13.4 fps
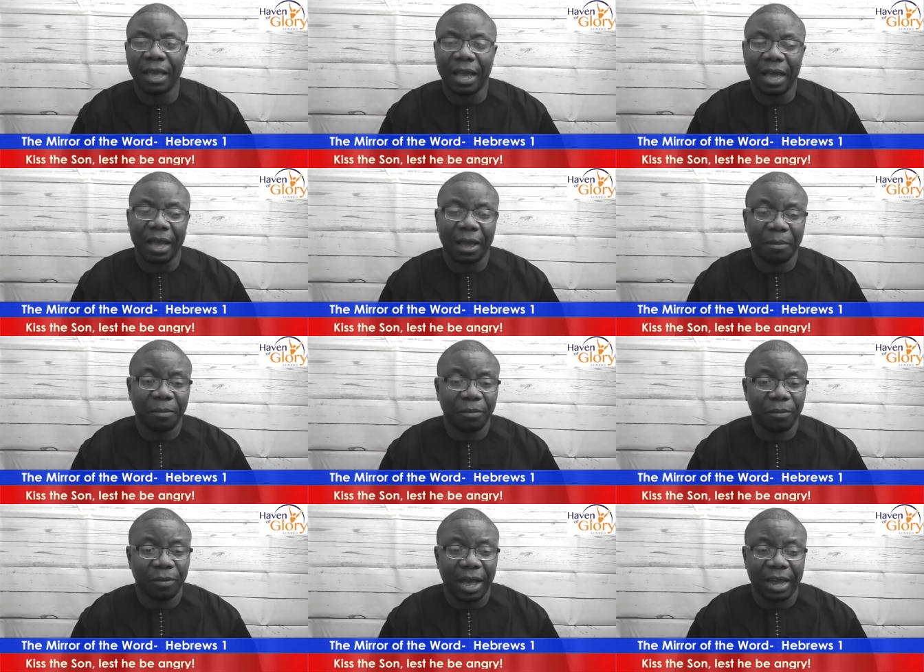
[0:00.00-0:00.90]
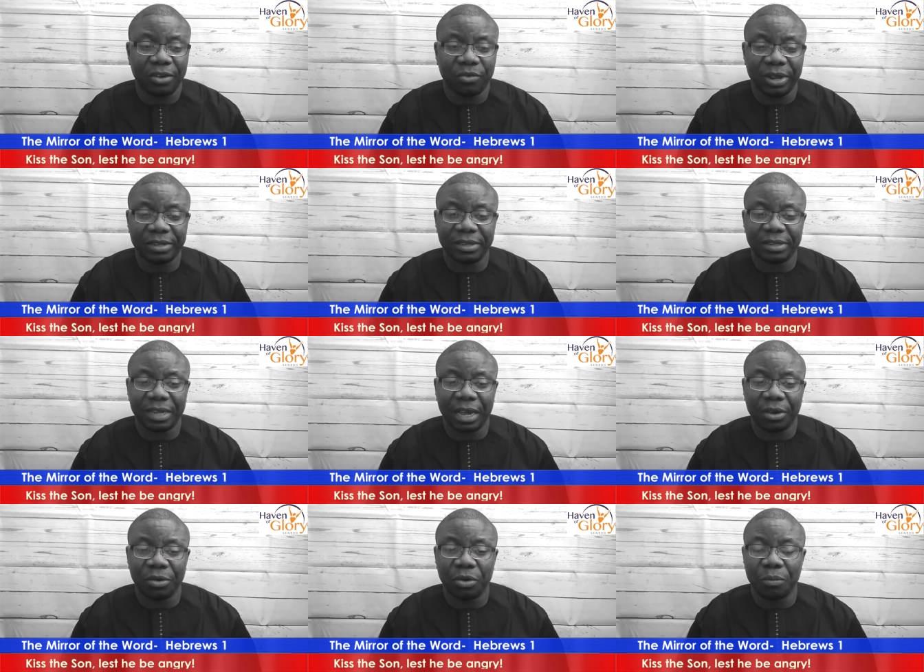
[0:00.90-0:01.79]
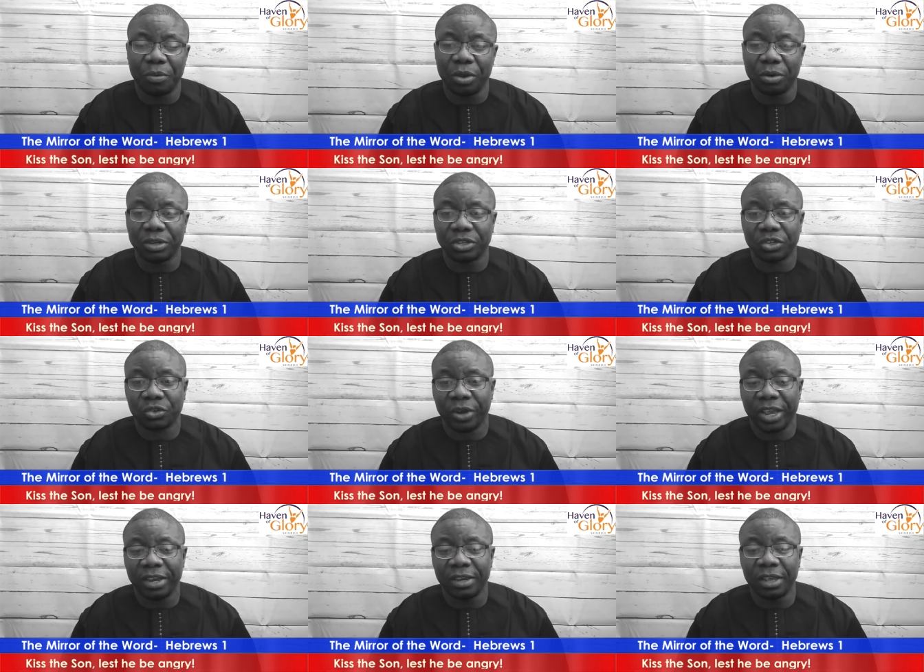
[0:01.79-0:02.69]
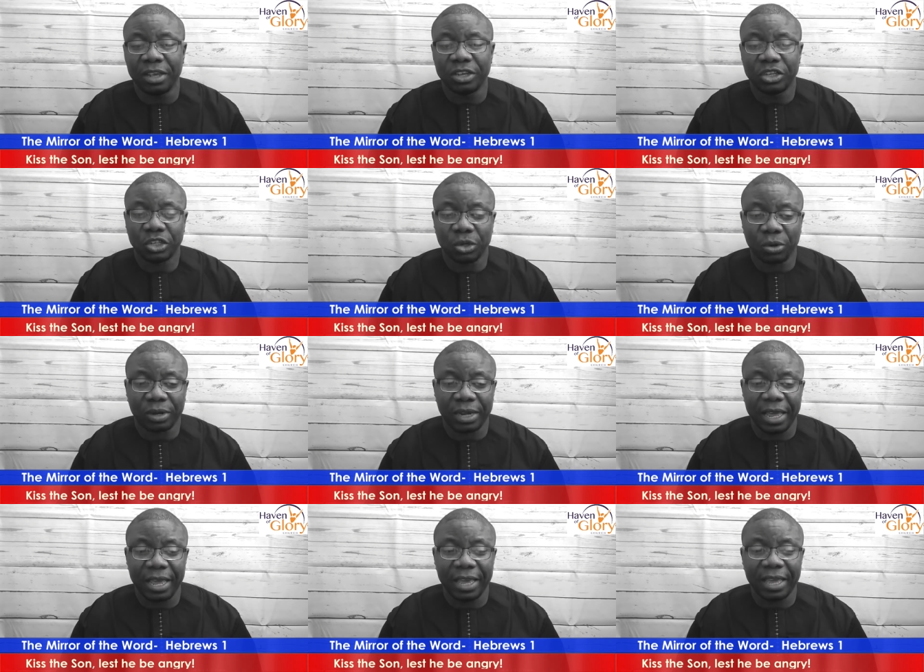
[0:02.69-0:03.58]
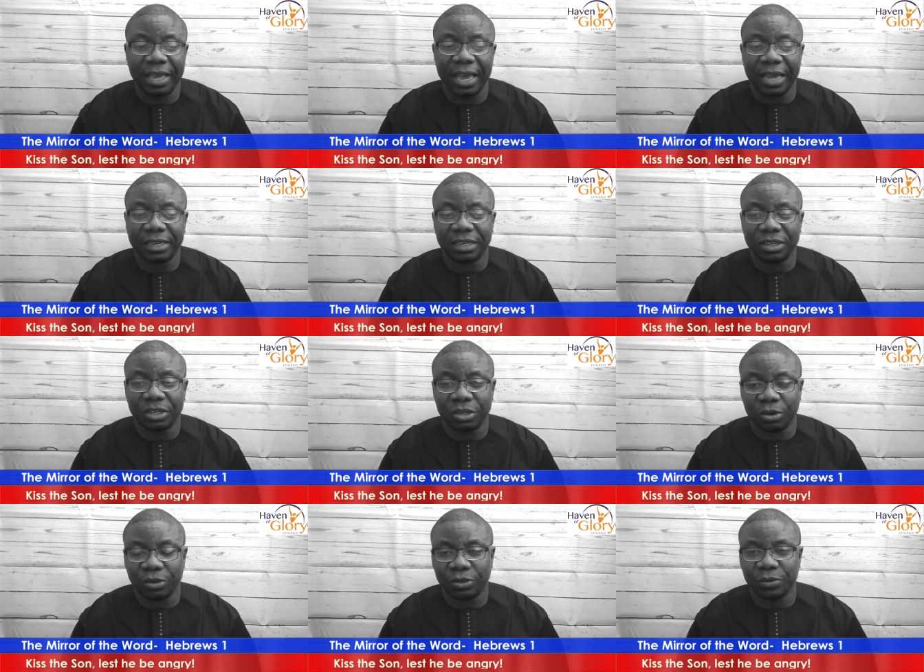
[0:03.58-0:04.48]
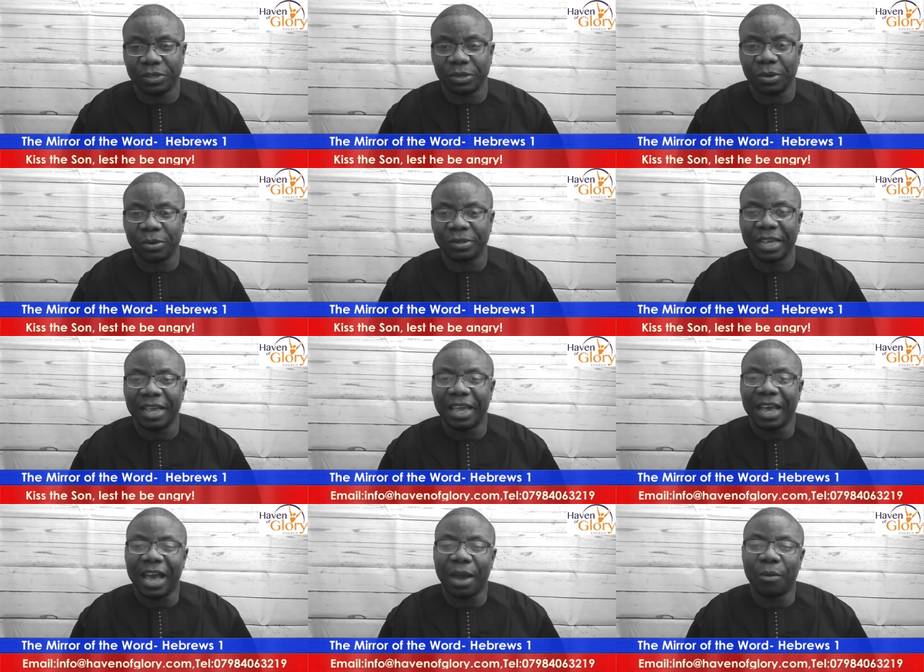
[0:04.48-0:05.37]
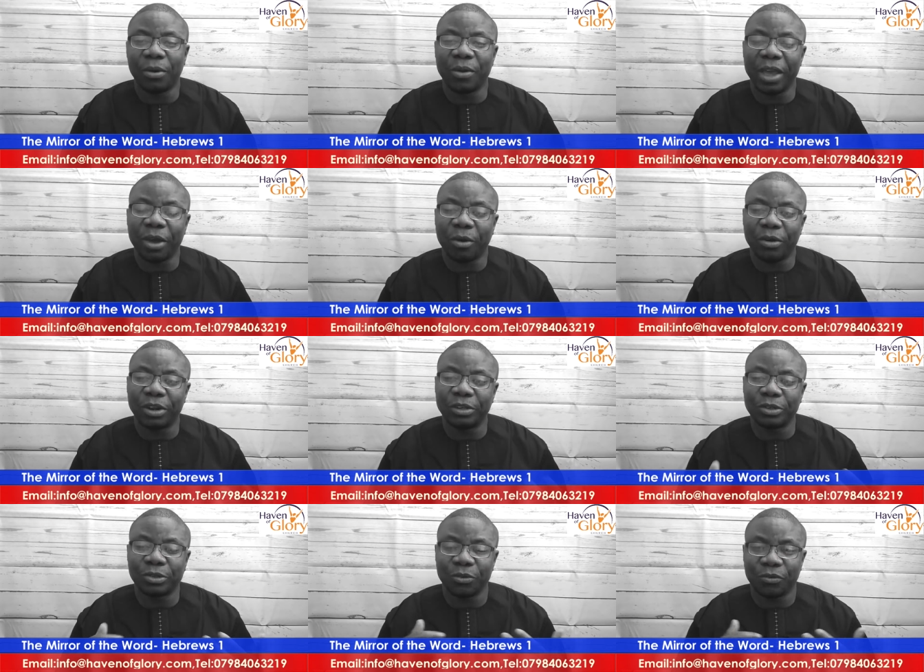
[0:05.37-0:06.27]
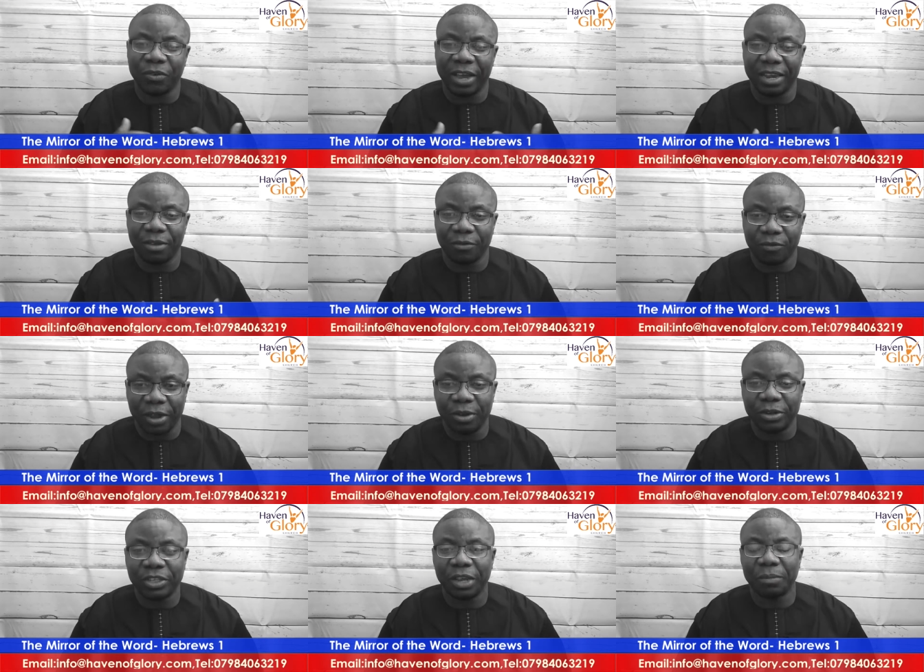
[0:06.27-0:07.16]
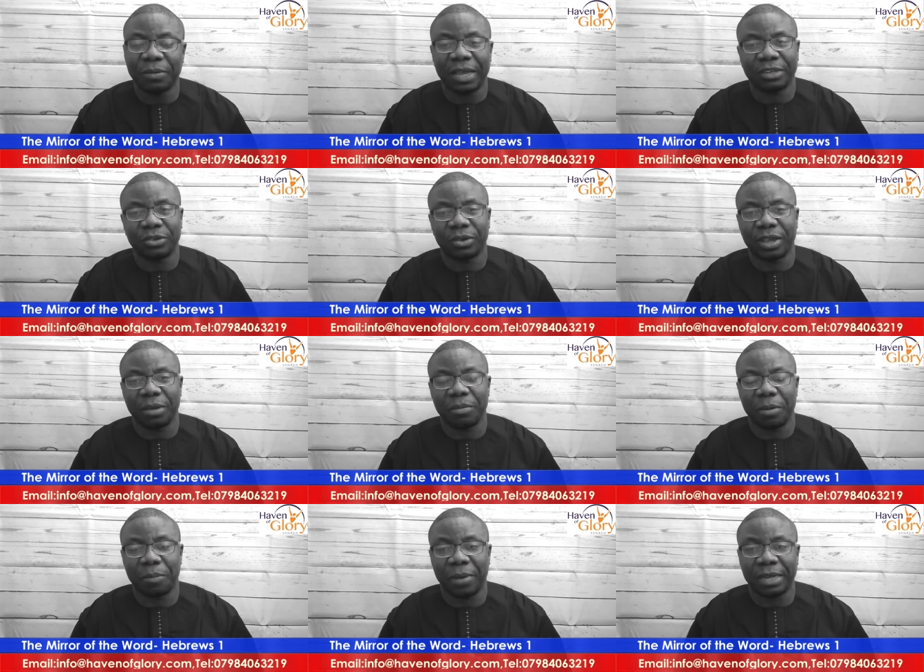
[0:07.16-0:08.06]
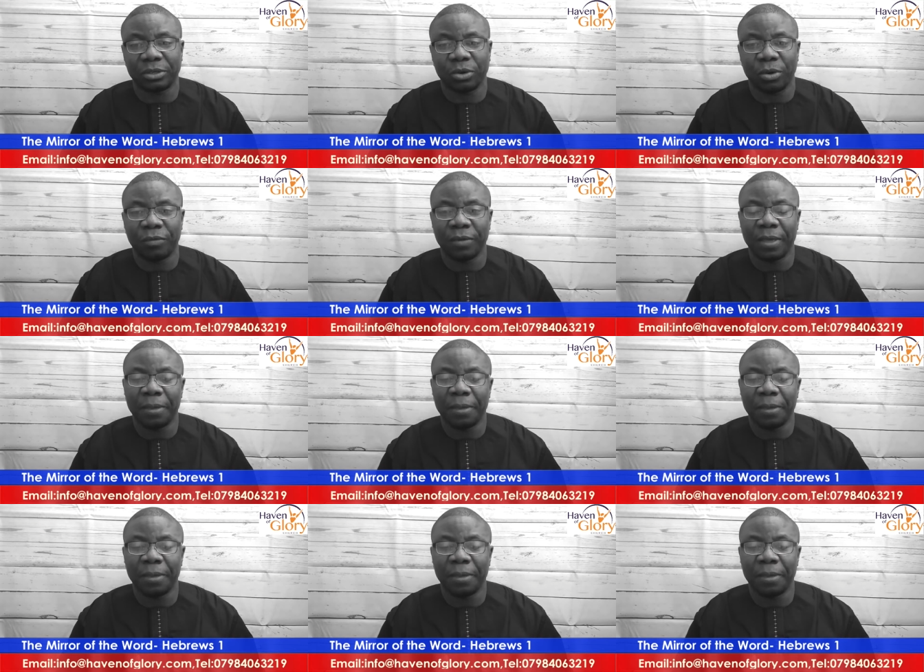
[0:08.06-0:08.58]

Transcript: Um, addresses are going to be on the screen shortly. Get in touch with us. I want to encourage you to find a fellowship that you can be part of.